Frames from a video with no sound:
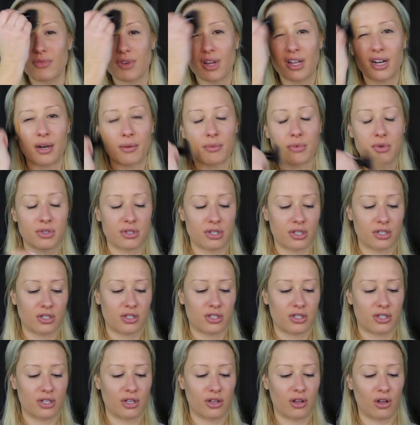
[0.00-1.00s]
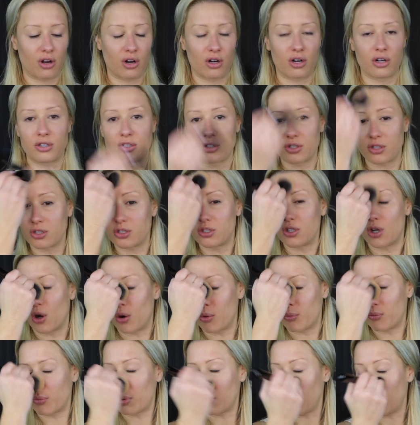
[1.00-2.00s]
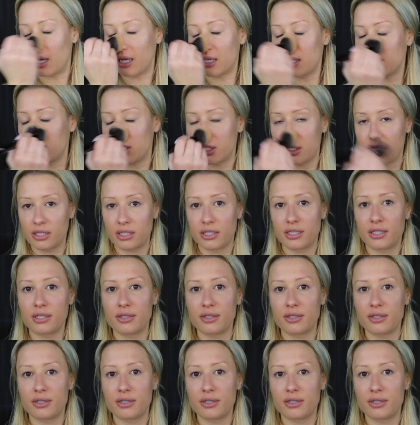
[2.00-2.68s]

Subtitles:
And I'm using just the large dome brush,